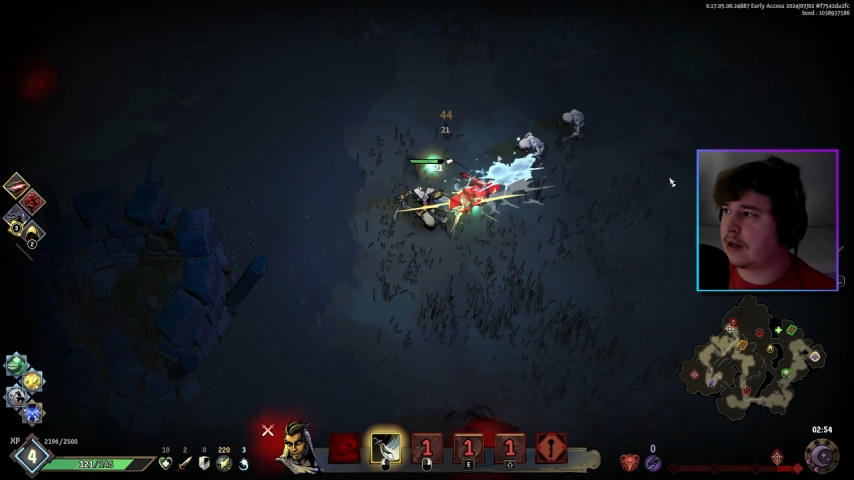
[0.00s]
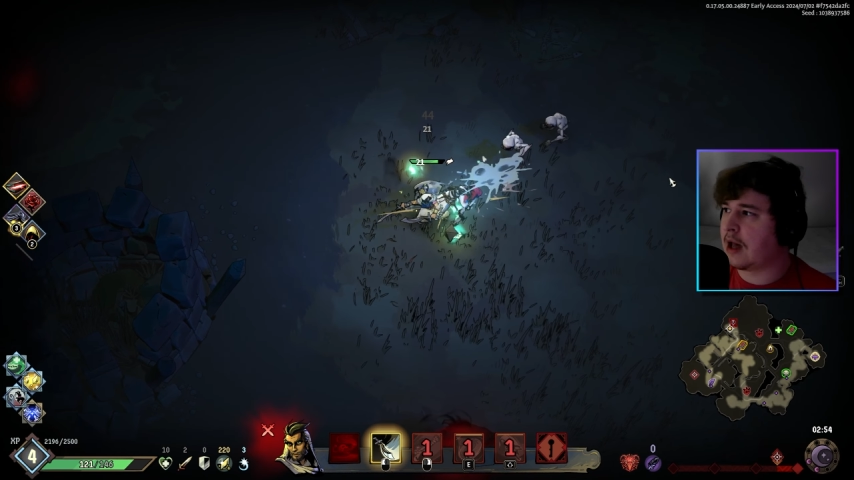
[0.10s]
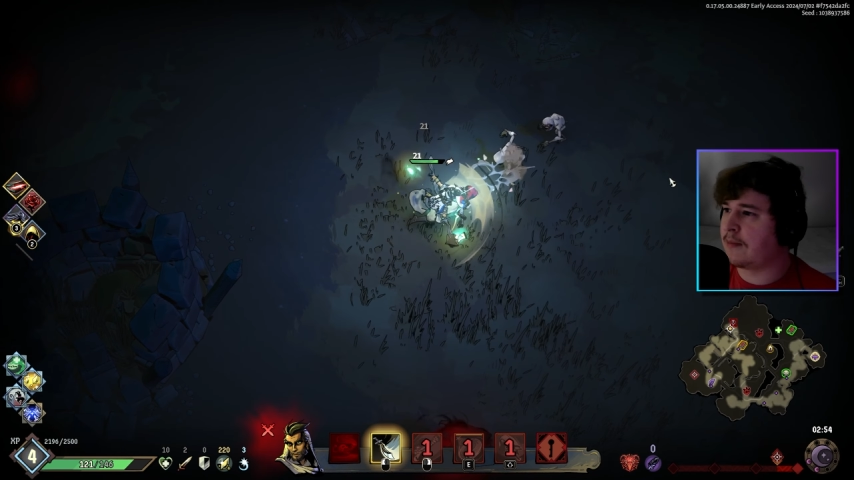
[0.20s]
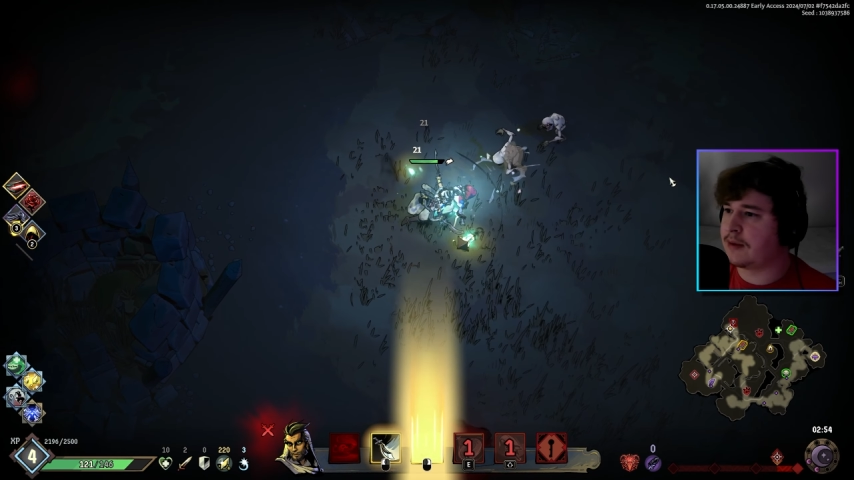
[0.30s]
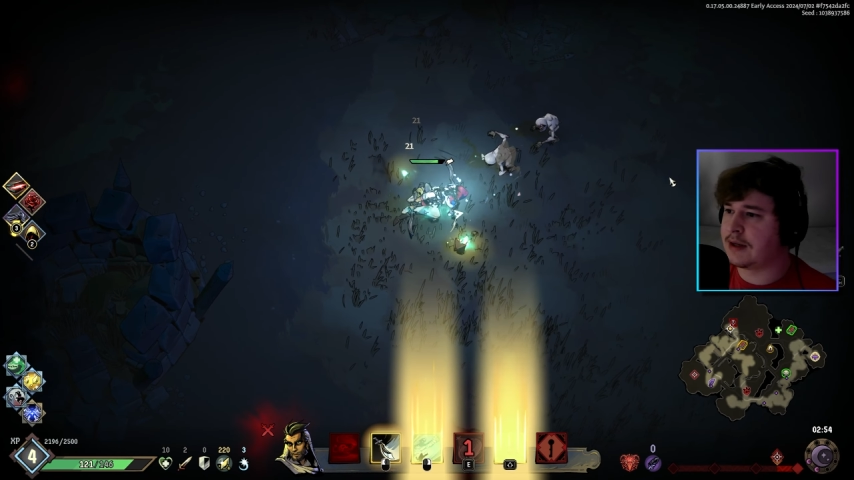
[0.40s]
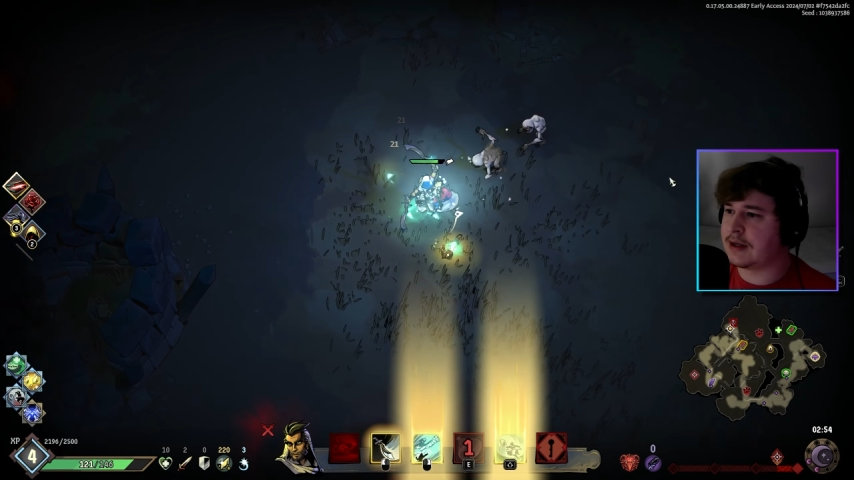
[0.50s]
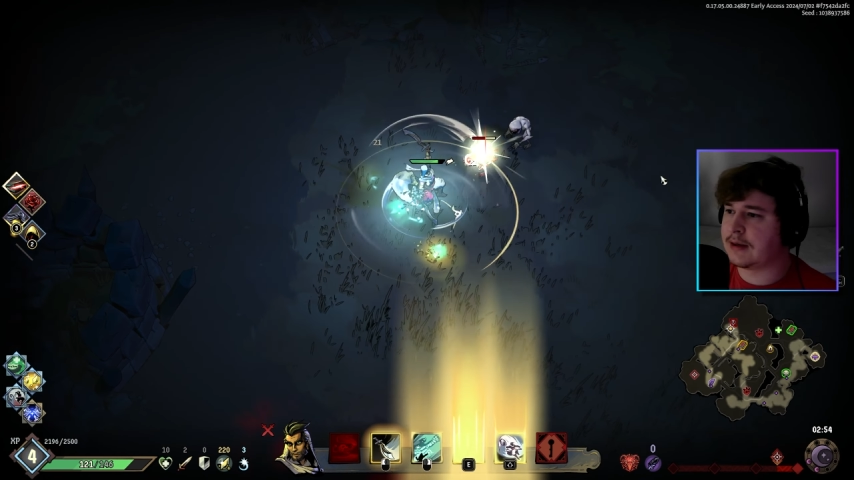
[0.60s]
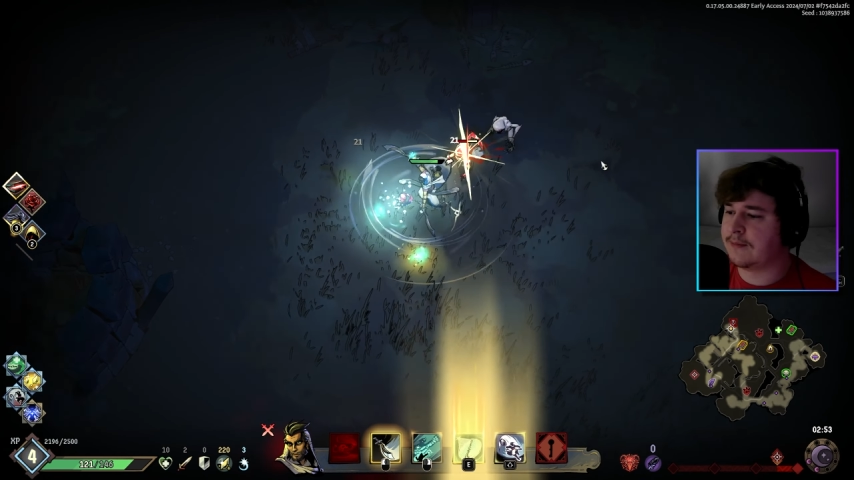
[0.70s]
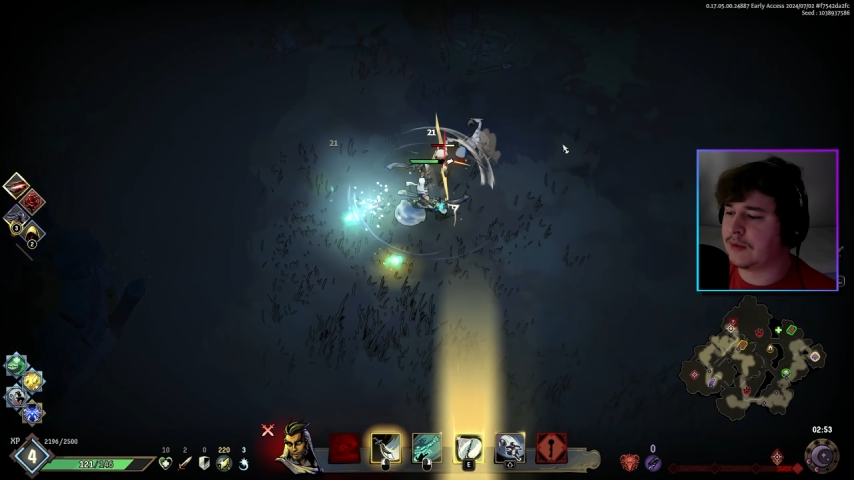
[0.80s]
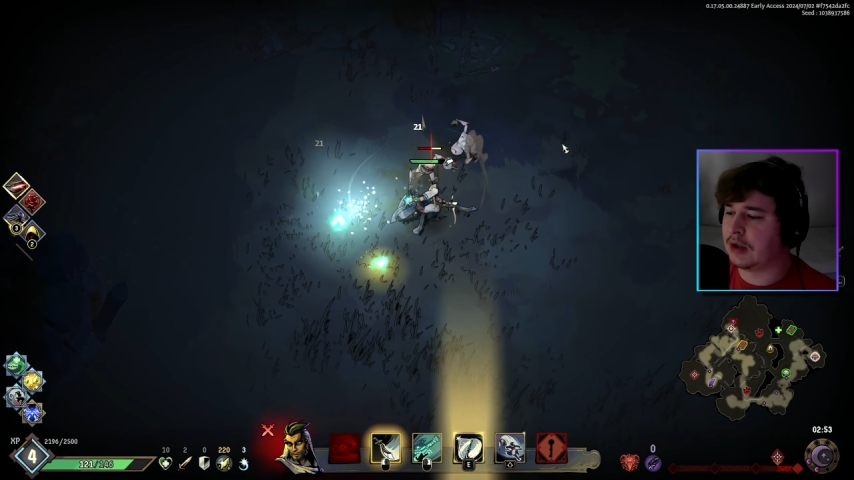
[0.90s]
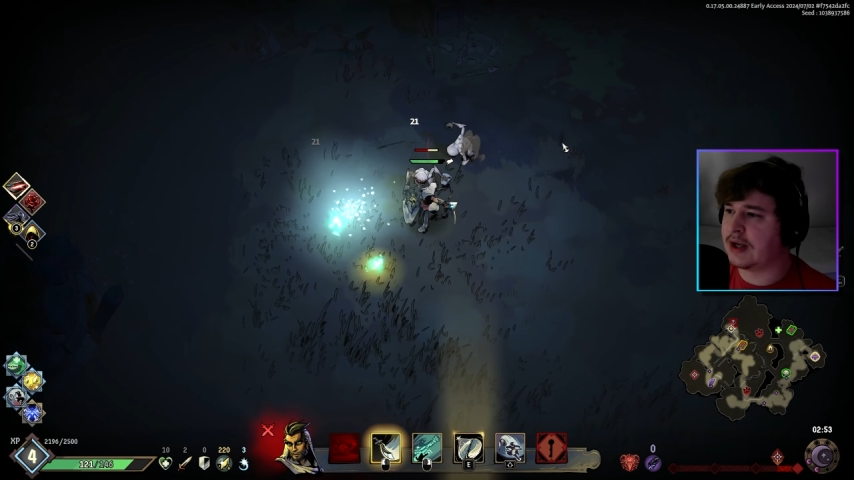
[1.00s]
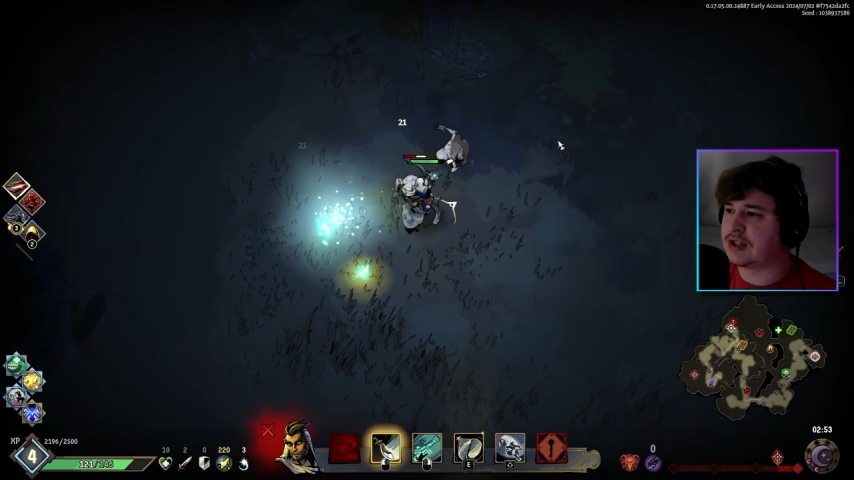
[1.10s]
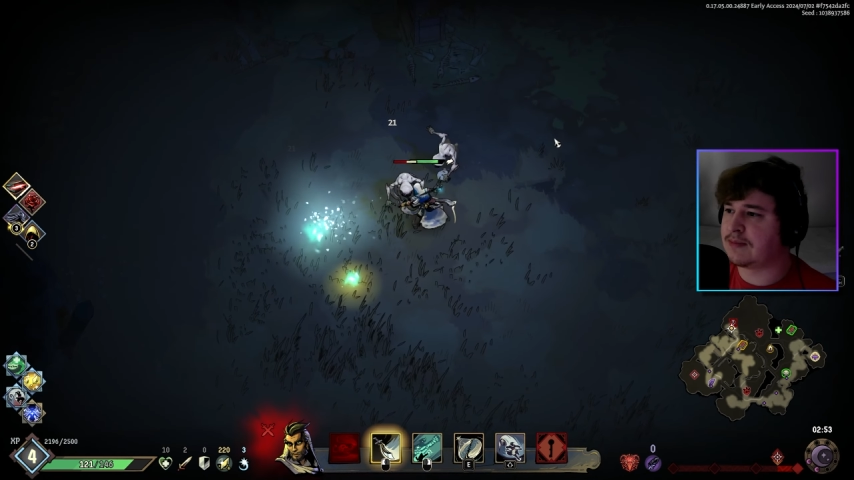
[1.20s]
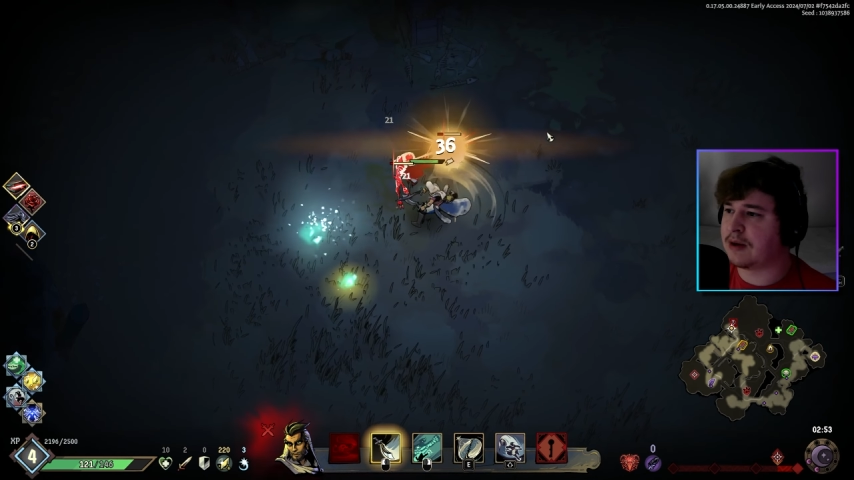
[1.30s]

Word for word: not be a lazy